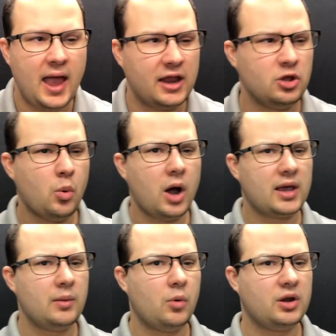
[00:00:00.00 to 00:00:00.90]
And you
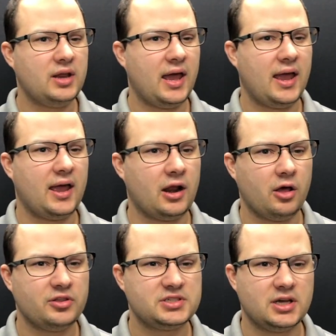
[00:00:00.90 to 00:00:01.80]
walk in one day and
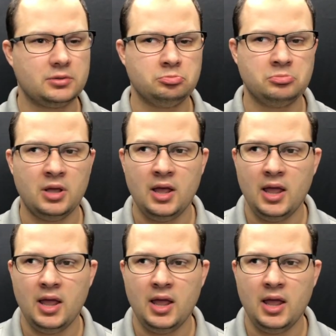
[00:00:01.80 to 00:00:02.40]
all of a sudden